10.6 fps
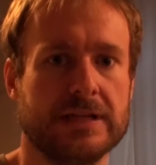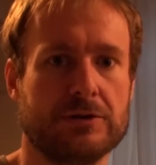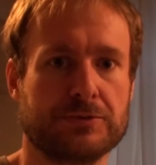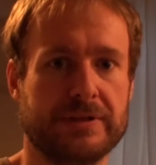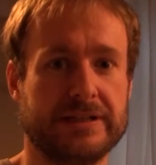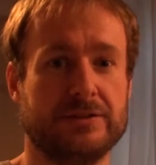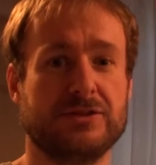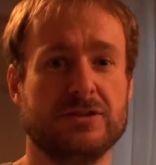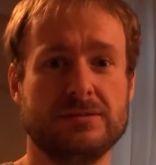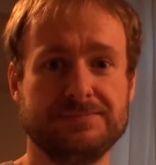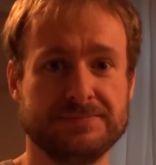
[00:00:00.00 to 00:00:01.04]
That was pretty good.
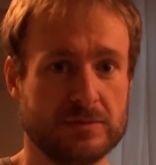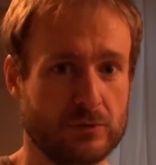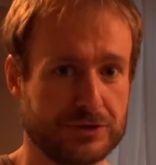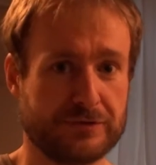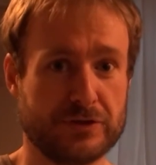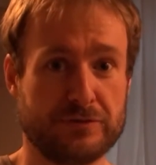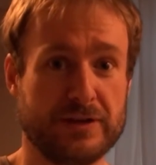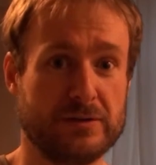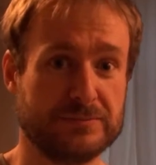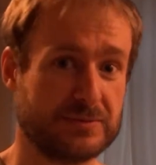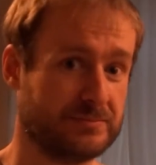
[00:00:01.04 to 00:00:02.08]
So, watched a few
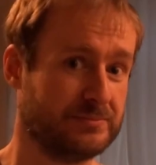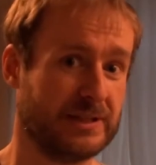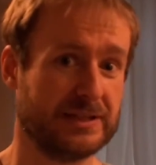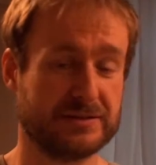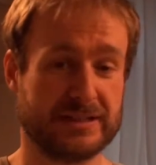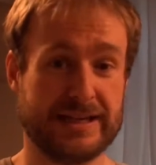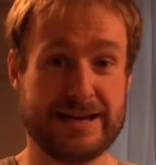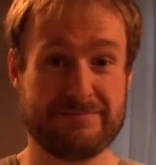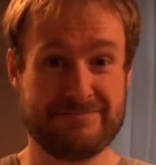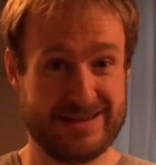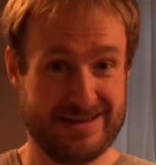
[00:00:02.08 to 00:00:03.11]
films, played in a
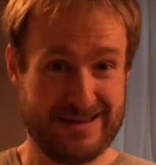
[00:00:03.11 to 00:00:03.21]
game.